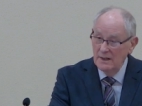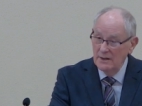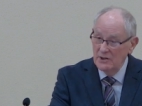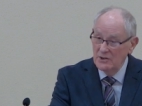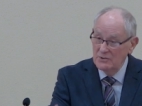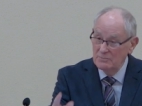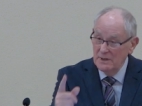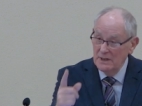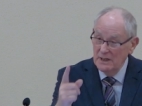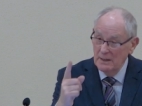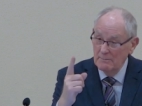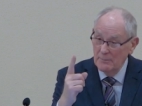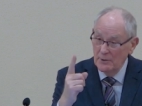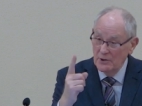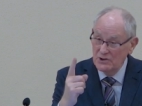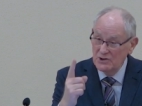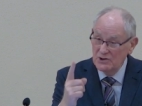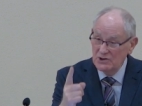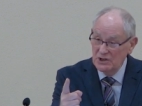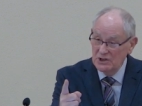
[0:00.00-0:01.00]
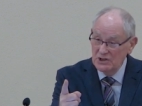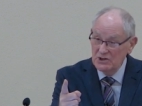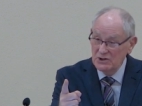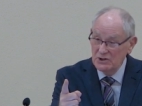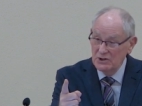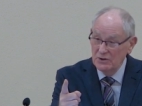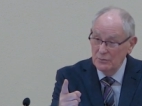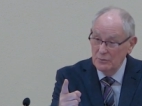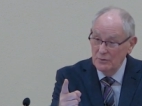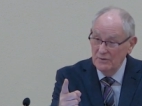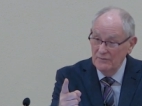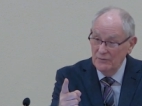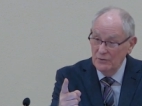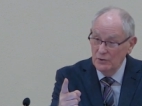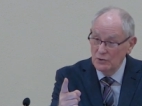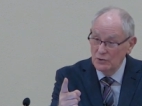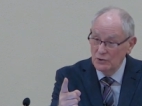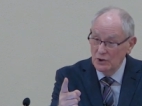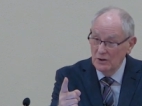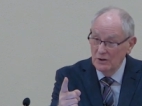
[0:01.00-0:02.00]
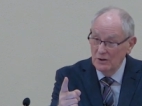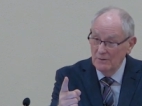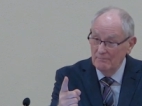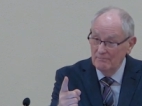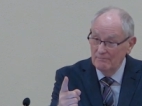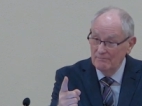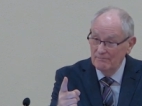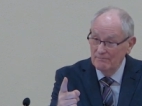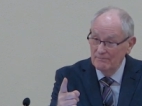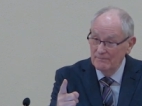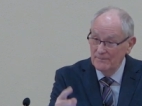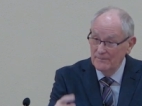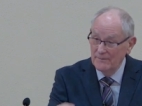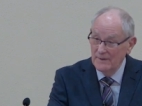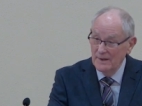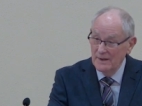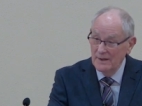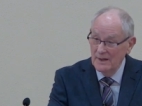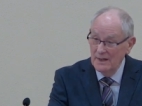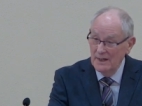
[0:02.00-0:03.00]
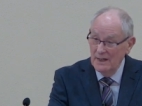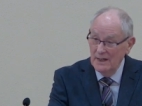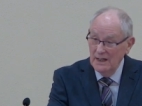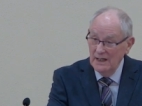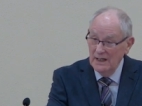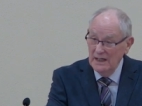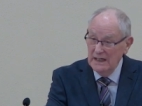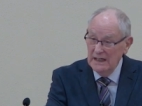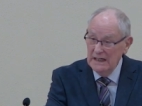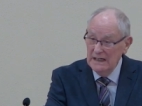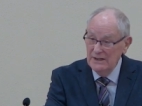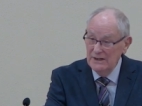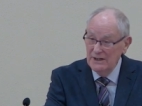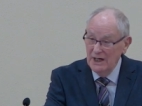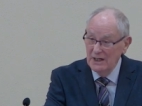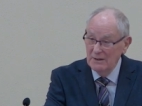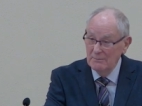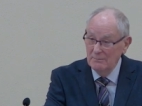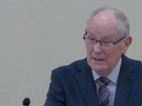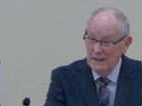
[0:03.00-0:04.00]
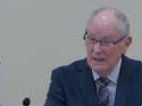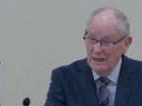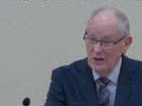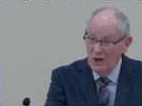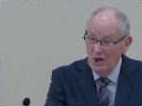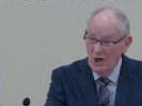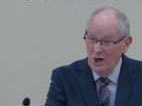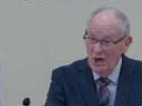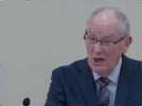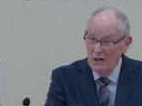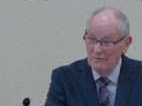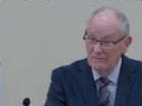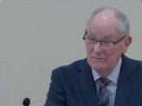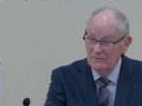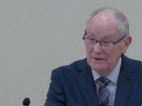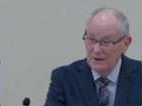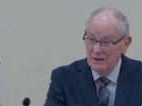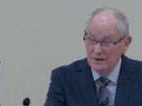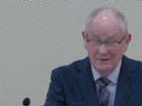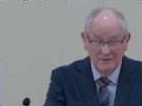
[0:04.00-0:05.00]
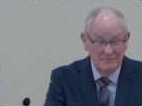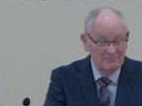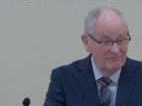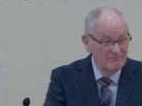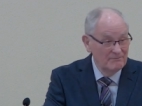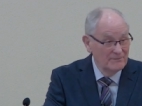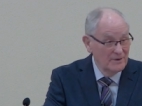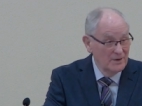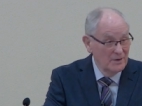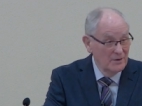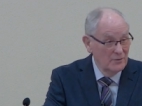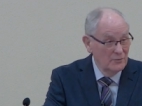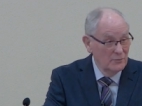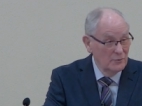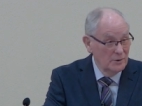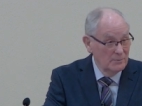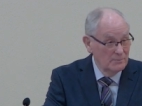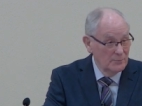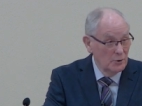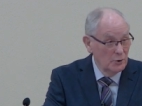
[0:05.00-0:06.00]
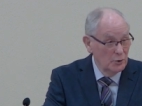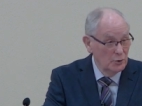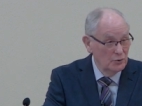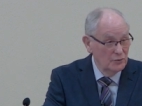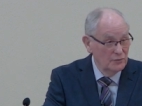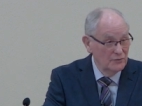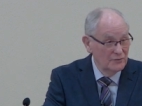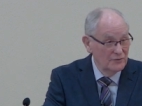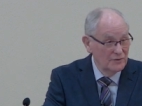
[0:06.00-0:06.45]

There's been a persistent refusal. He that being often reproved.